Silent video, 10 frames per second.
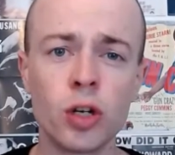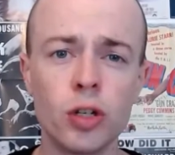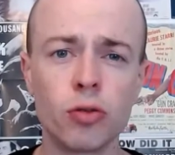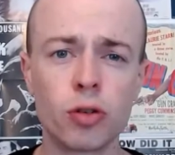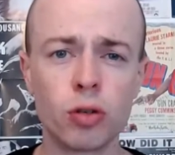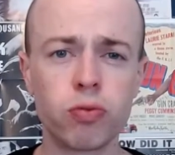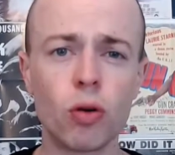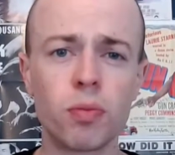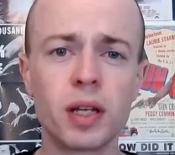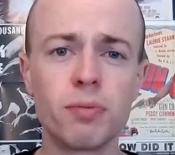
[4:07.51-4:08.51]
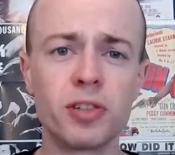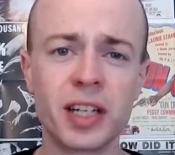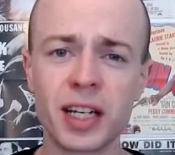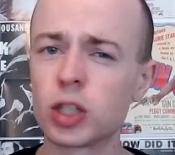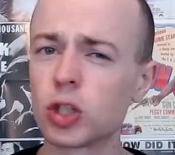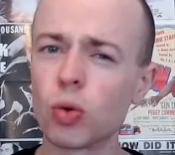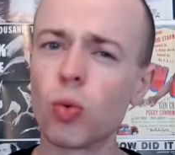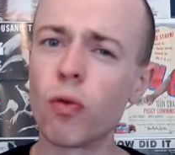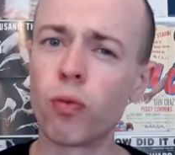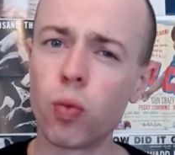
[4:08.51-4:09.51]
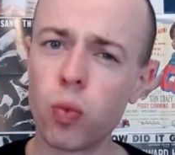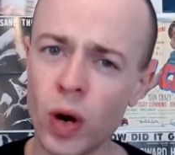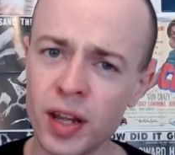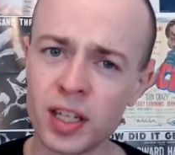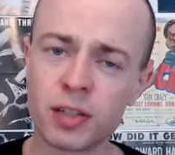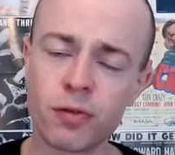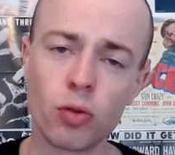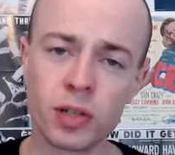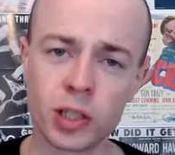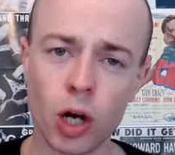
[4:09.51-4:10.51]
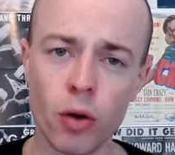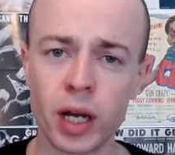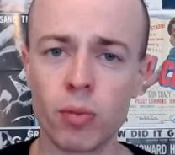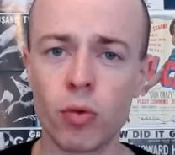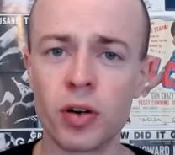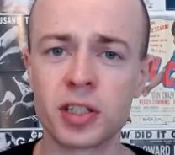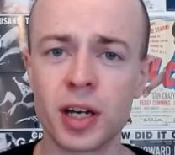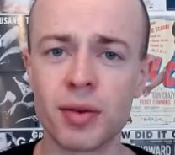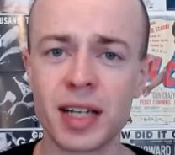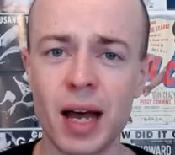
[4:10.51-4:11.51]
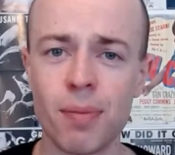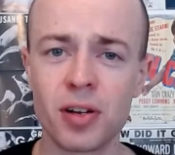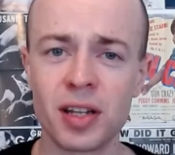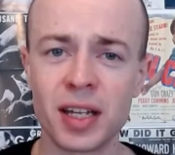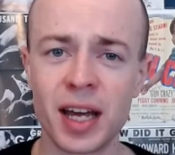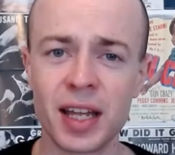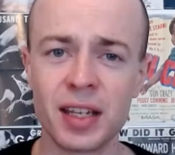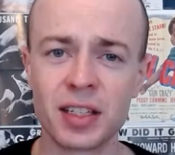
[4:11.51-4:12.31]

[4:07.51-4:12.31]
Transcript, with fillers: You can probably predict sort of where this film is going and what is going to happen at the end.